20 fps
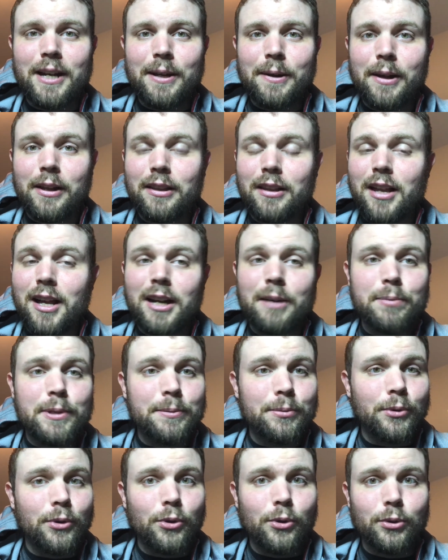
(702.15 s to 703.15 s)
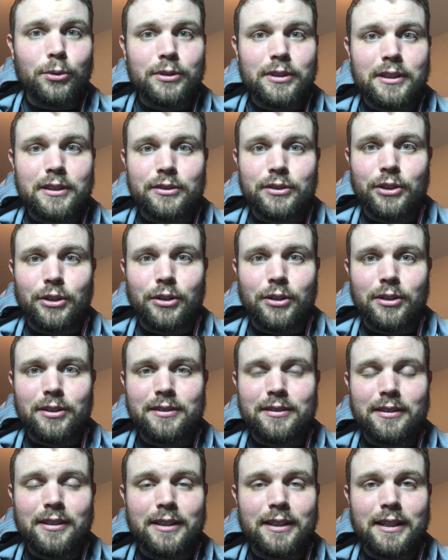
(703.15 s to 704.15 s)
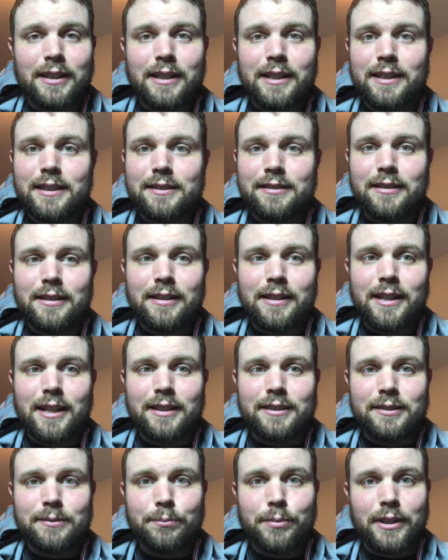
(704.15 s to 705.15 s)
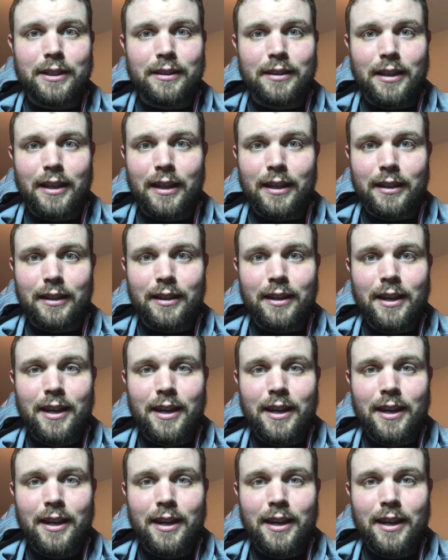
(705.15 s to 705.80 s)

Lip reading: a lot of people are holding his cards thinking he's the next big thing,